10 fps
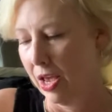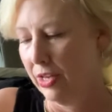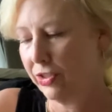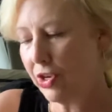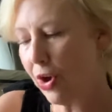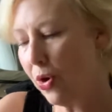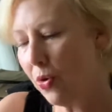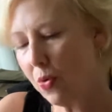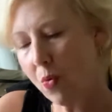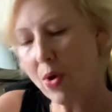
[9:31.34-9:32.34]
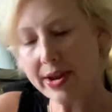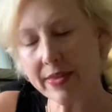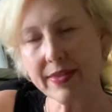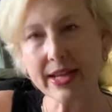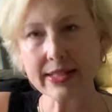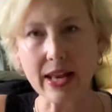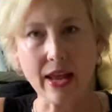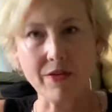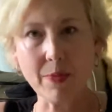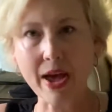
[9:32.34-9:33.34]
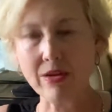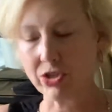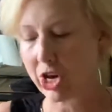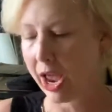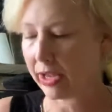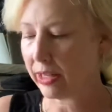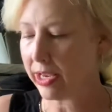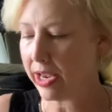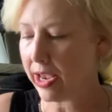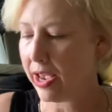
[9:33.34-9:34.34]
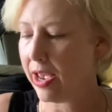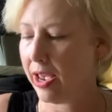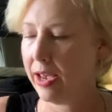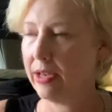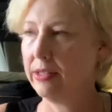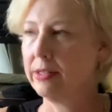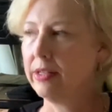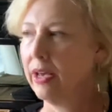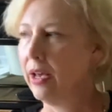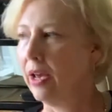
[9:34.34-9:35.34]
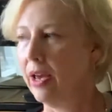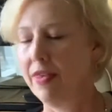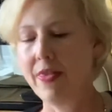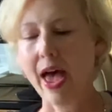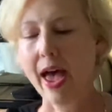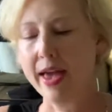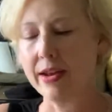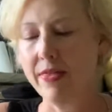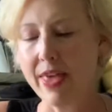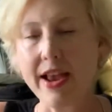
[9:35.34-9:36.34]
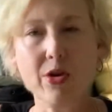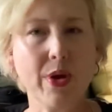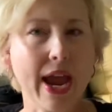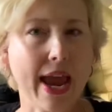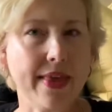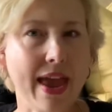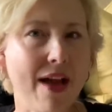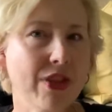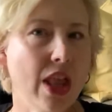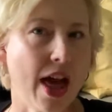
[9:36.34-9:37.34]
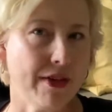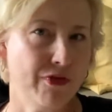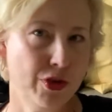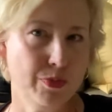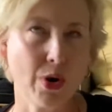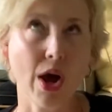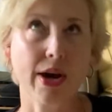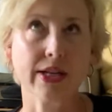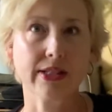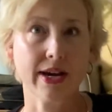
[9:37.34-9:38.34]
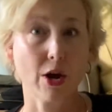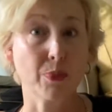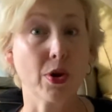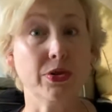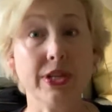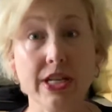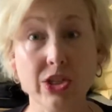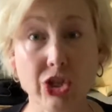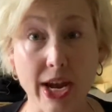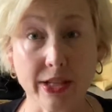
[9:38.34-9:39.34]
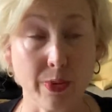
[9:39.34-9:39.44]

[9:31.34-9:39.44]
So one of the things I love about Shaklee is that they have a lot of food products like our protein shakes.